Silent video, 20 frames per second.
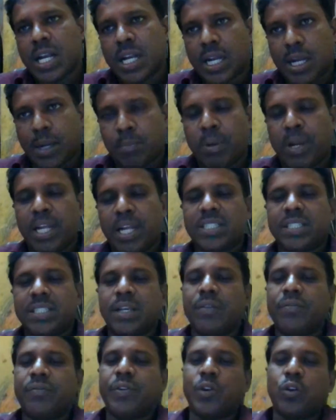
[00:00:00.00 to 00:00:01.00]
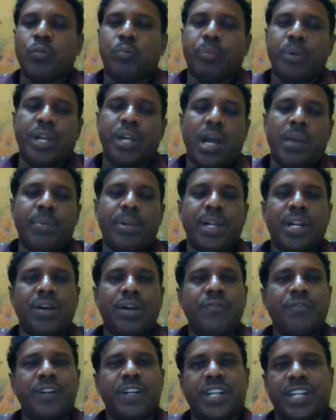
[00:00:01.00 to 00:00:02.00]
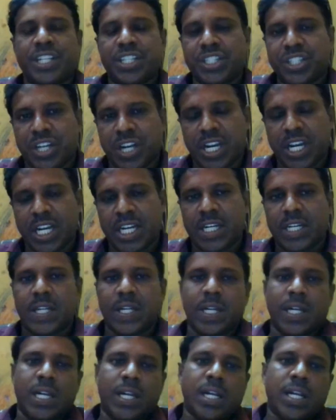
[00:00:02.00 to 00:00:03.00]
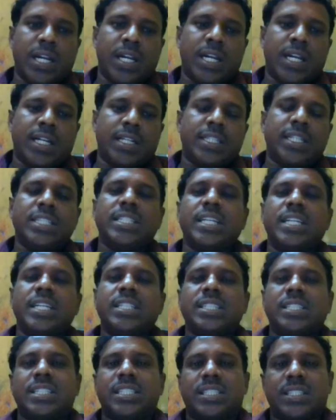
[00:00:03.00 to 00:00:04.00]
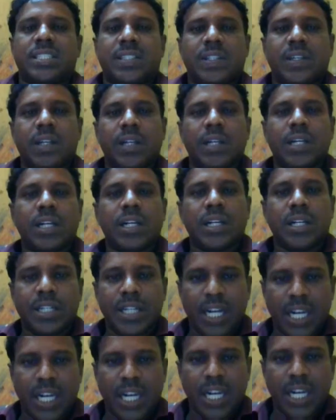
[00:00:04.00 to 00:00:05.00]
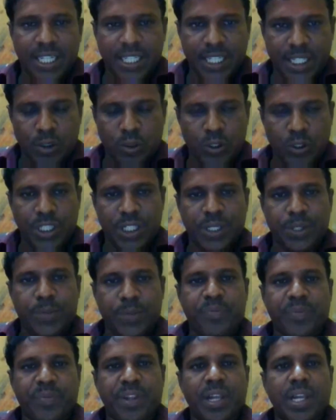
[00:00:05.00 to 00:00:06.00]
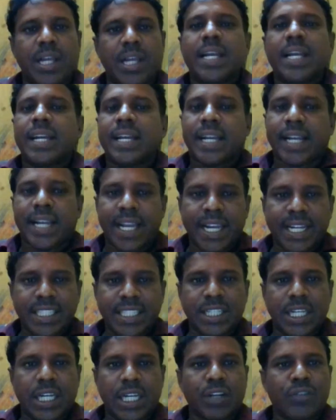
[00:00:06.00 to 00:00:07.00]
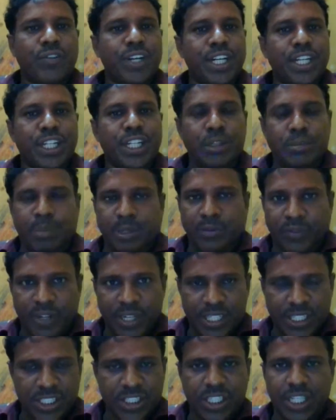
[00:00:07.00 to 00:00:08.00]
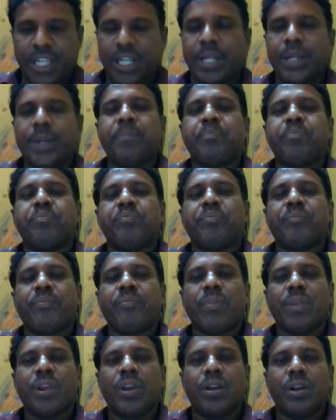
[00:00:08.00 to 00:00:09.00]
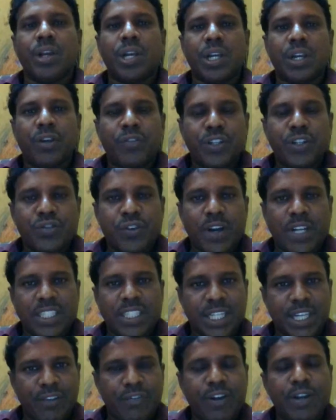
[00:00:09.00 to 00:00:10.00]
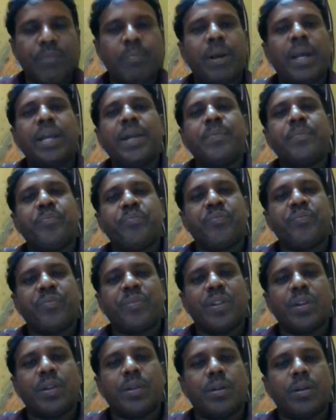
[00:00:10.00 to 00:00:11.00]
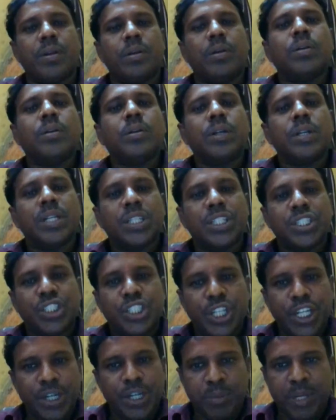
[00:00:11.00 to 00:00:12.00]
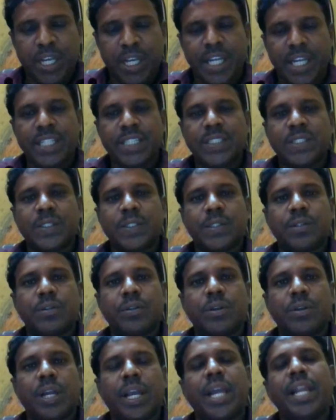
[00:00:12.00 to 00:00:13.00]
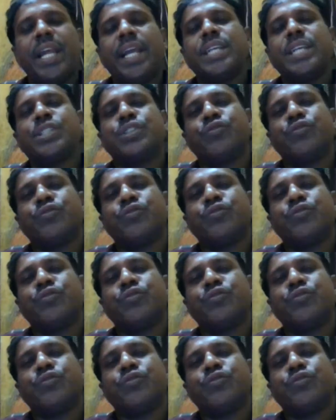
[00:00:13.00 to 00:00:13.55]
complex of phenomenon of interest rate. This is related to the Keynes liquidity preference theory, which was given by J.M. Keynes in his